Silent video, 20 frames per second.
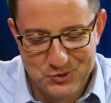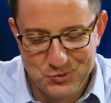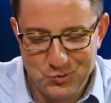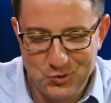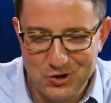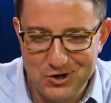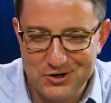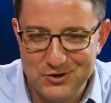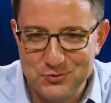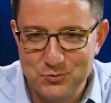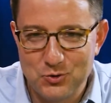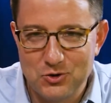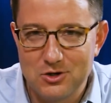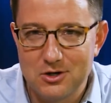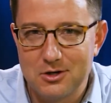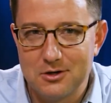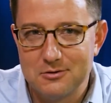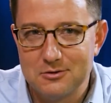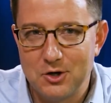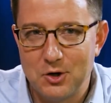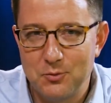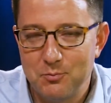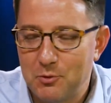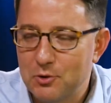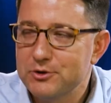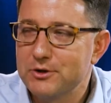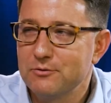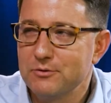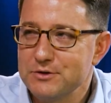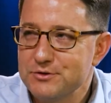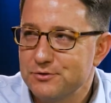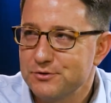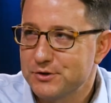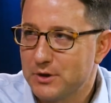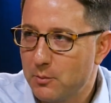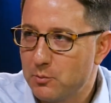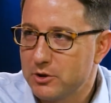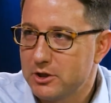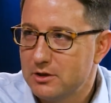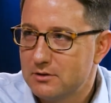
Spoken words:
well, we're a market research company,